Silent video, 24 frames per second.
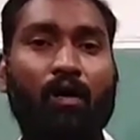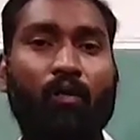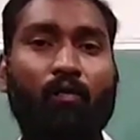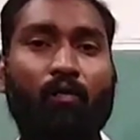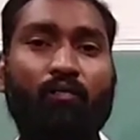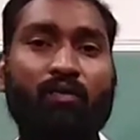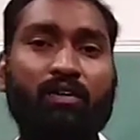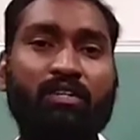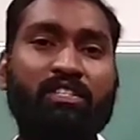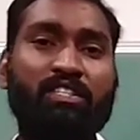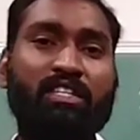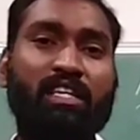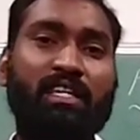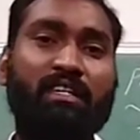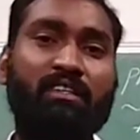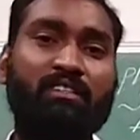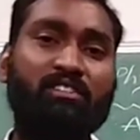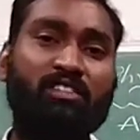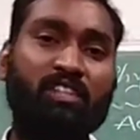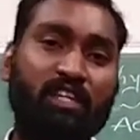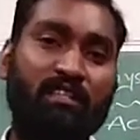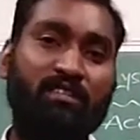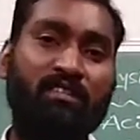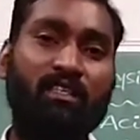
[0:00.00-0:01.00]
which can
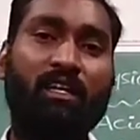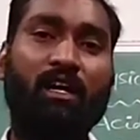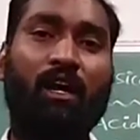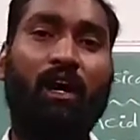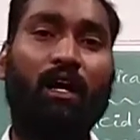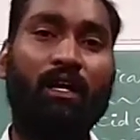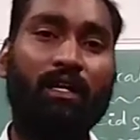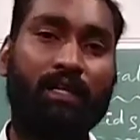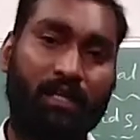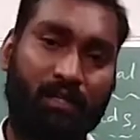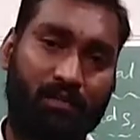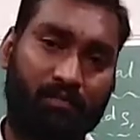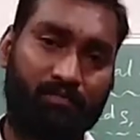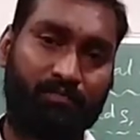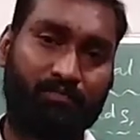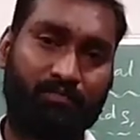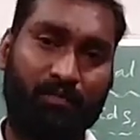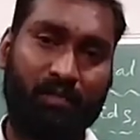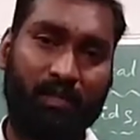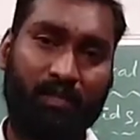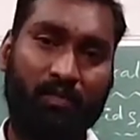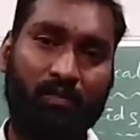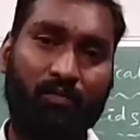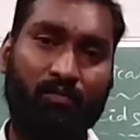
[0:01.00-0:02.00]
change their order.
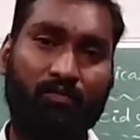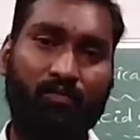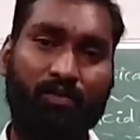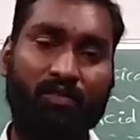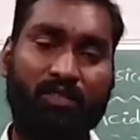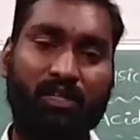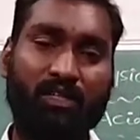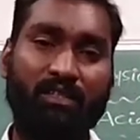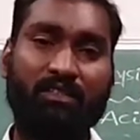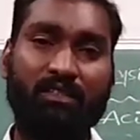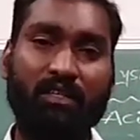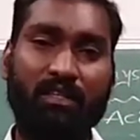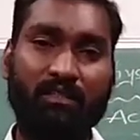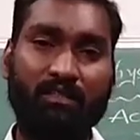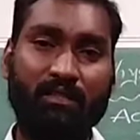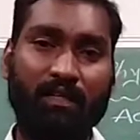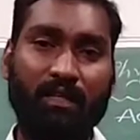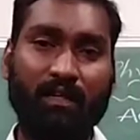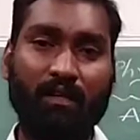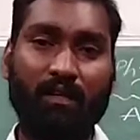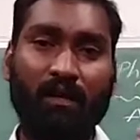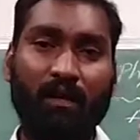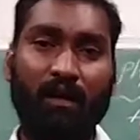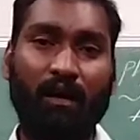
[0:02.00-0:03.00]
It can change
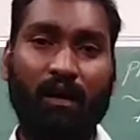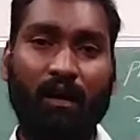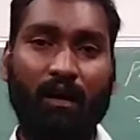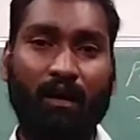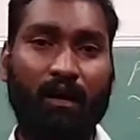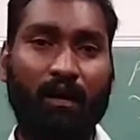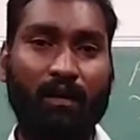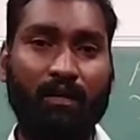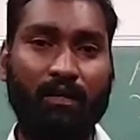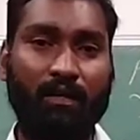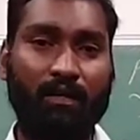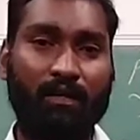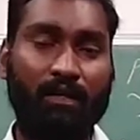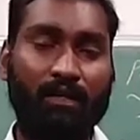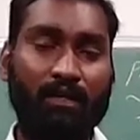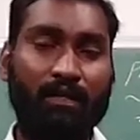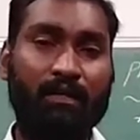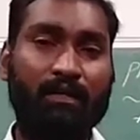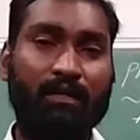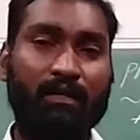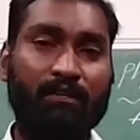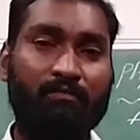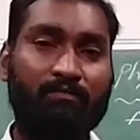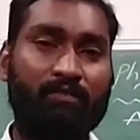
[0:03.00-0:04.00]
their order
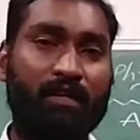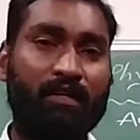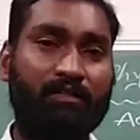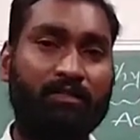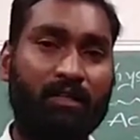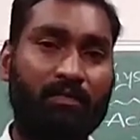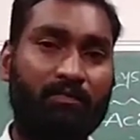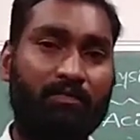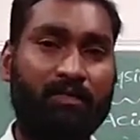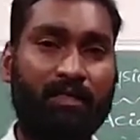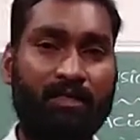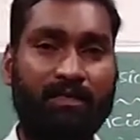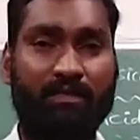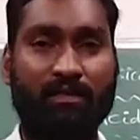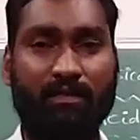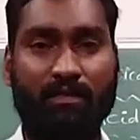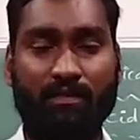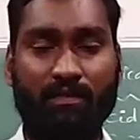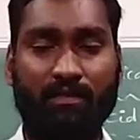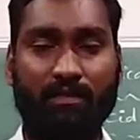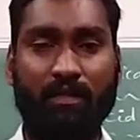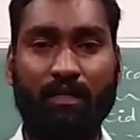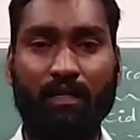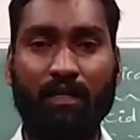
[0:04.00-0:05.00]
in different
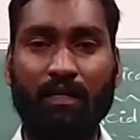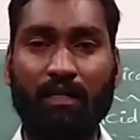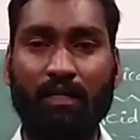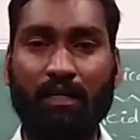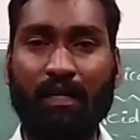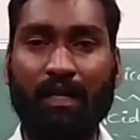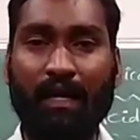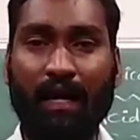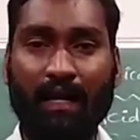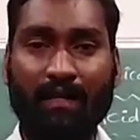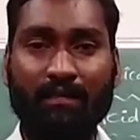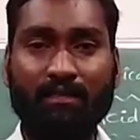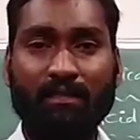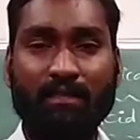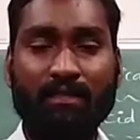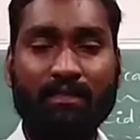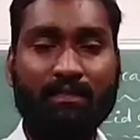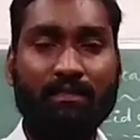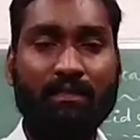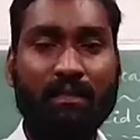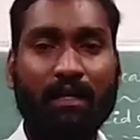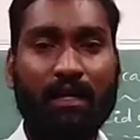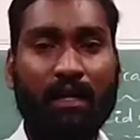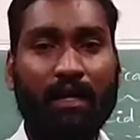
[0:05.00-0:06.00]
substances. In
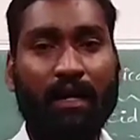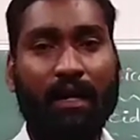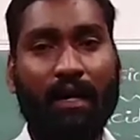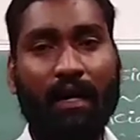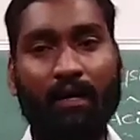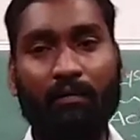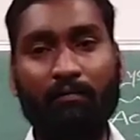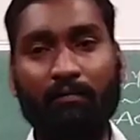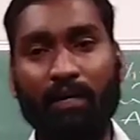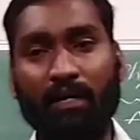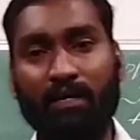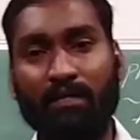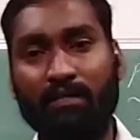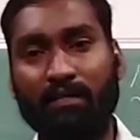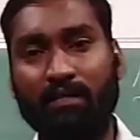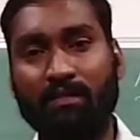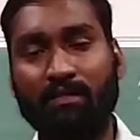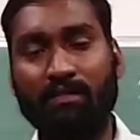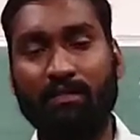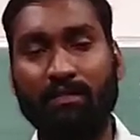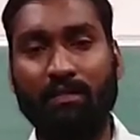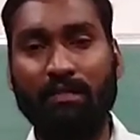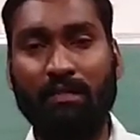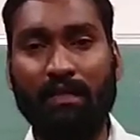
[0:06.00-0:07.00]
acids and
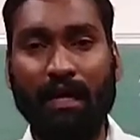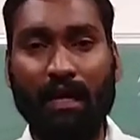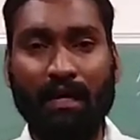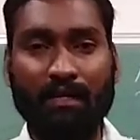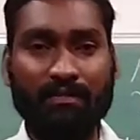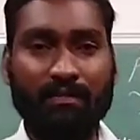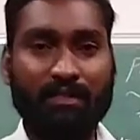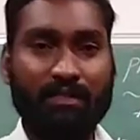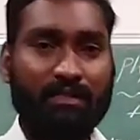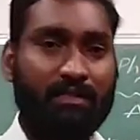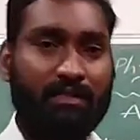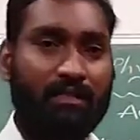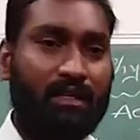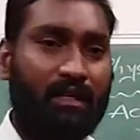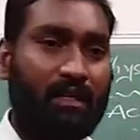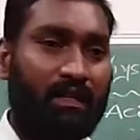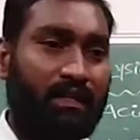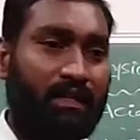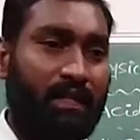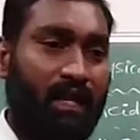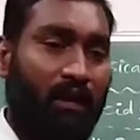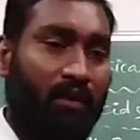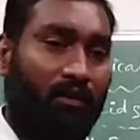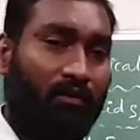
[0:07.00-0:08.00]
bases, in acids
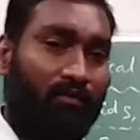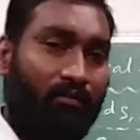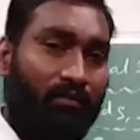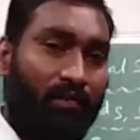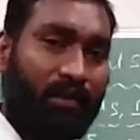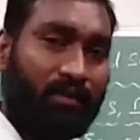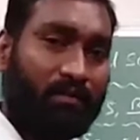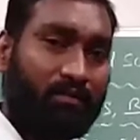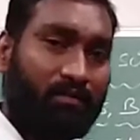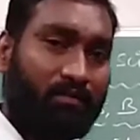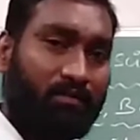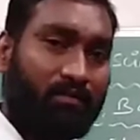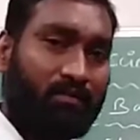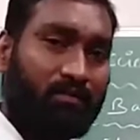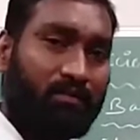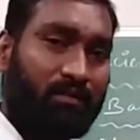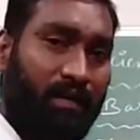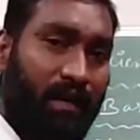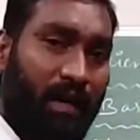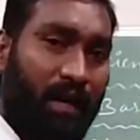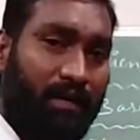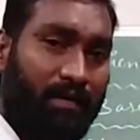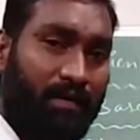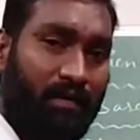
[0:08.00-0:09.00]
they have one
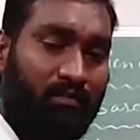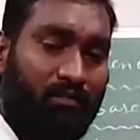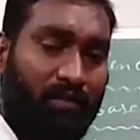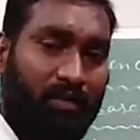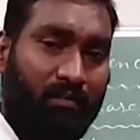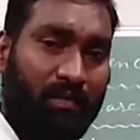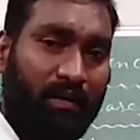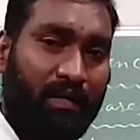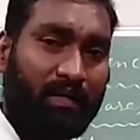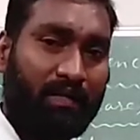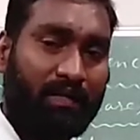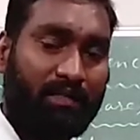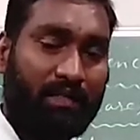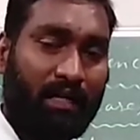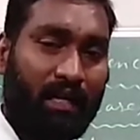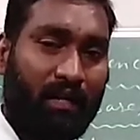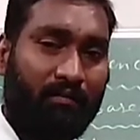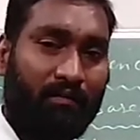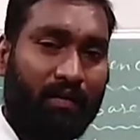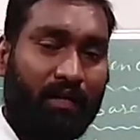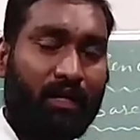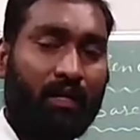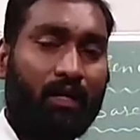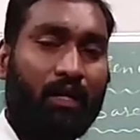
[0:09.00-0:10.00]
character only it is
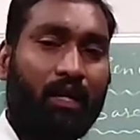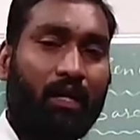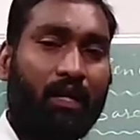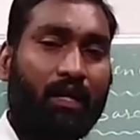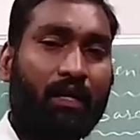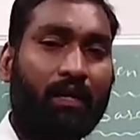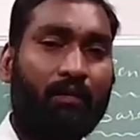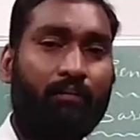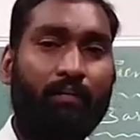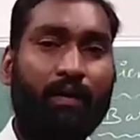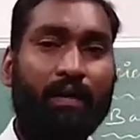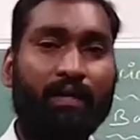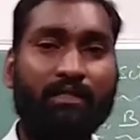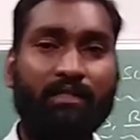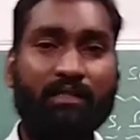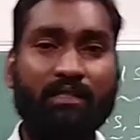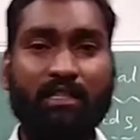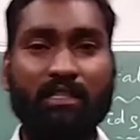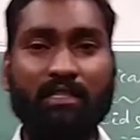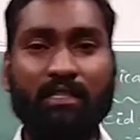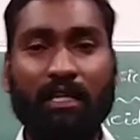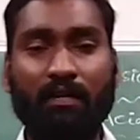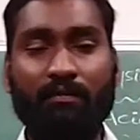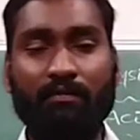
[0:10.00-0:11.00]
having. In bases
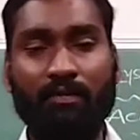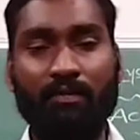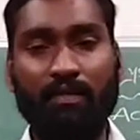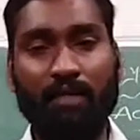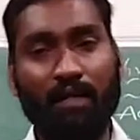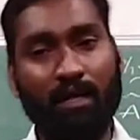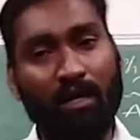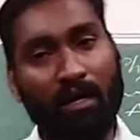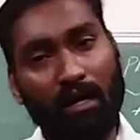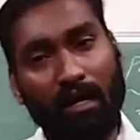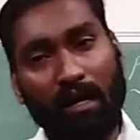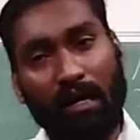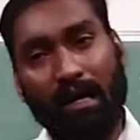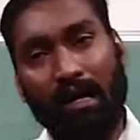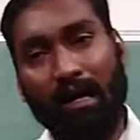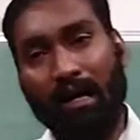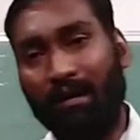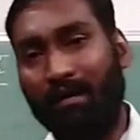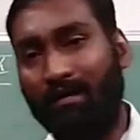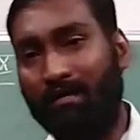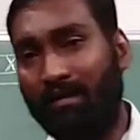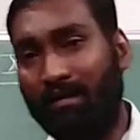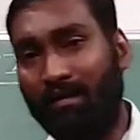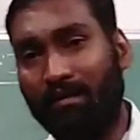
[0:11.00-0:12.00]
it is having the
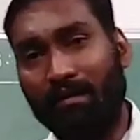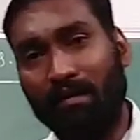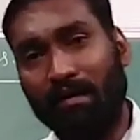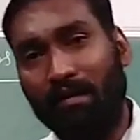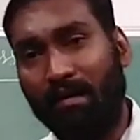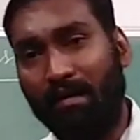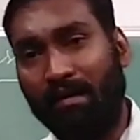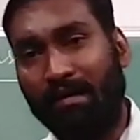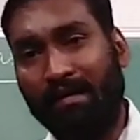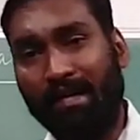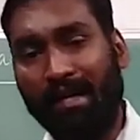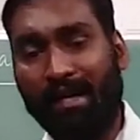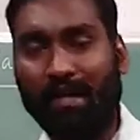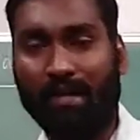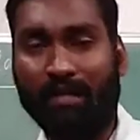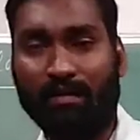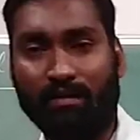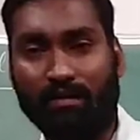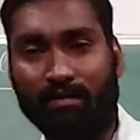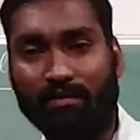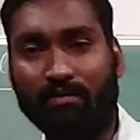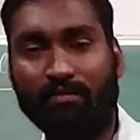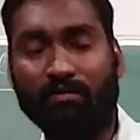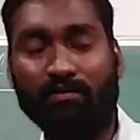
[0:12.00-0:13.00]
another
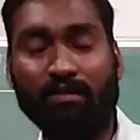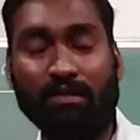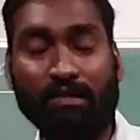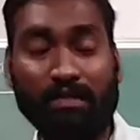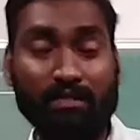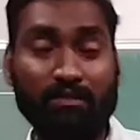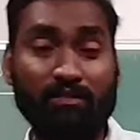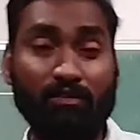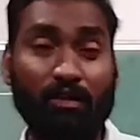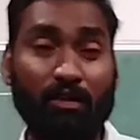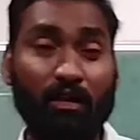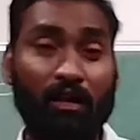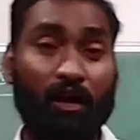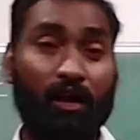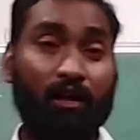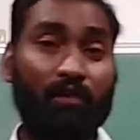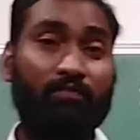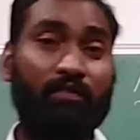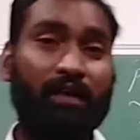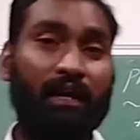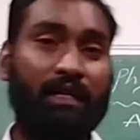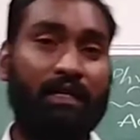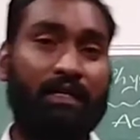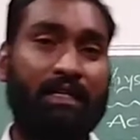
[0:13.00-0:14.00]
character. So it is called
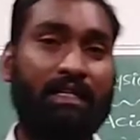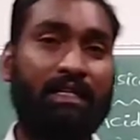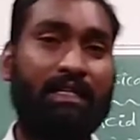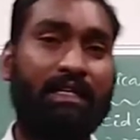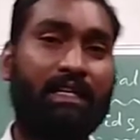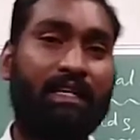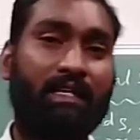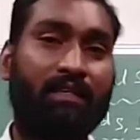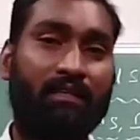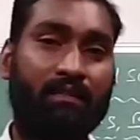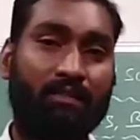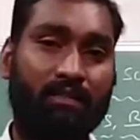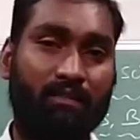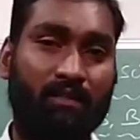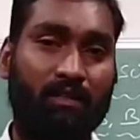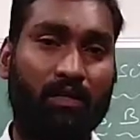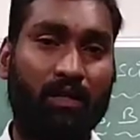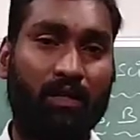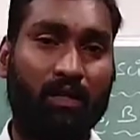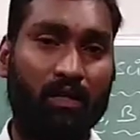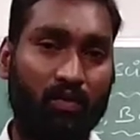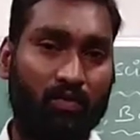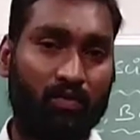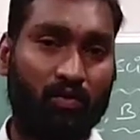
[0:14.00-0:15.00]
olfactory
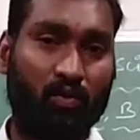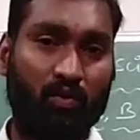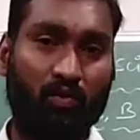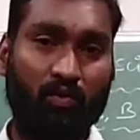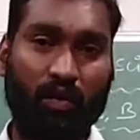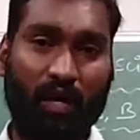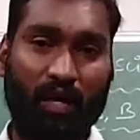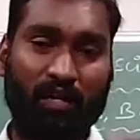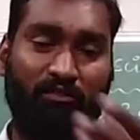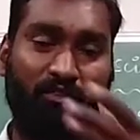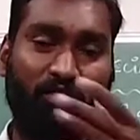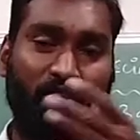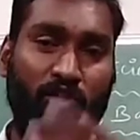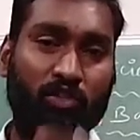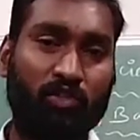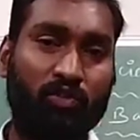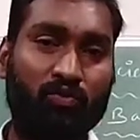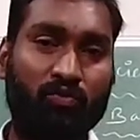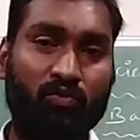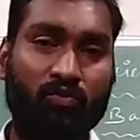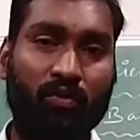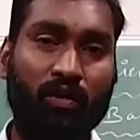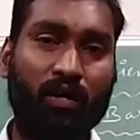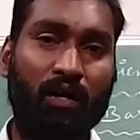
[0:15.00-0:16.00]
indicators. So activity
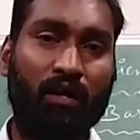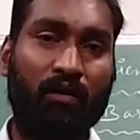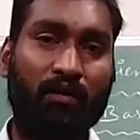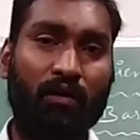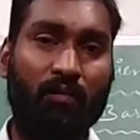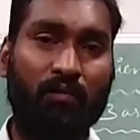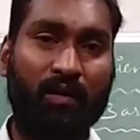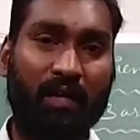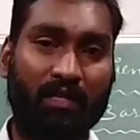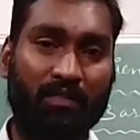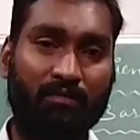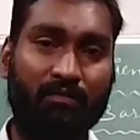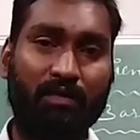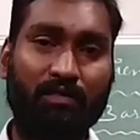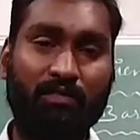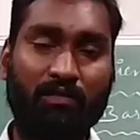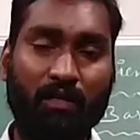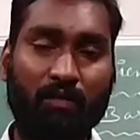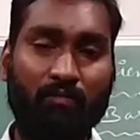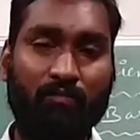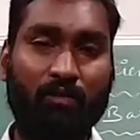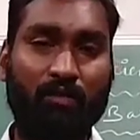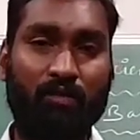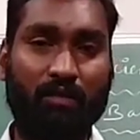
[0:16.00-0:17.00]
2 will be explained
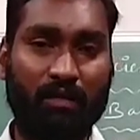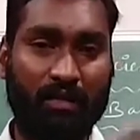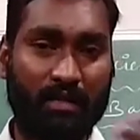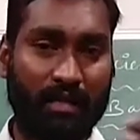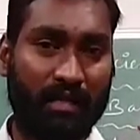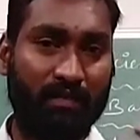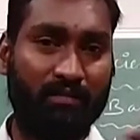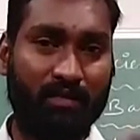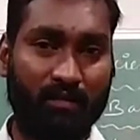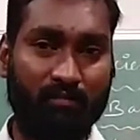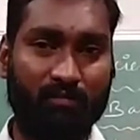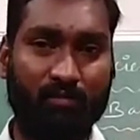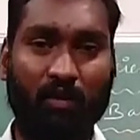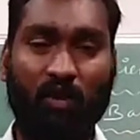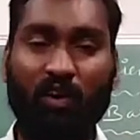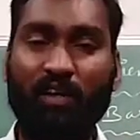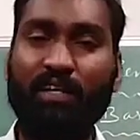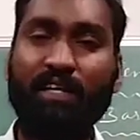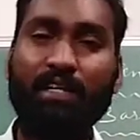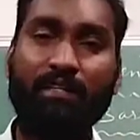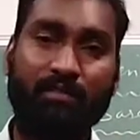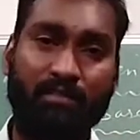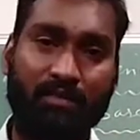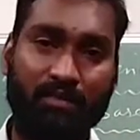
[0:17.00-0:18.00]
about take some
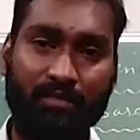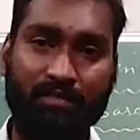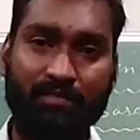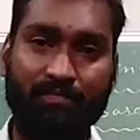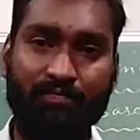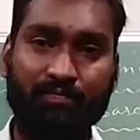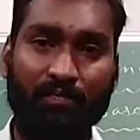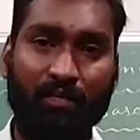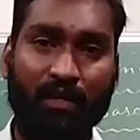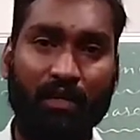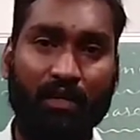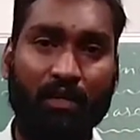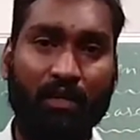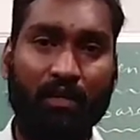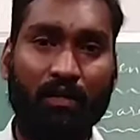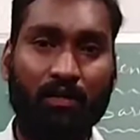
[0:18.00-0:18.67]
onions.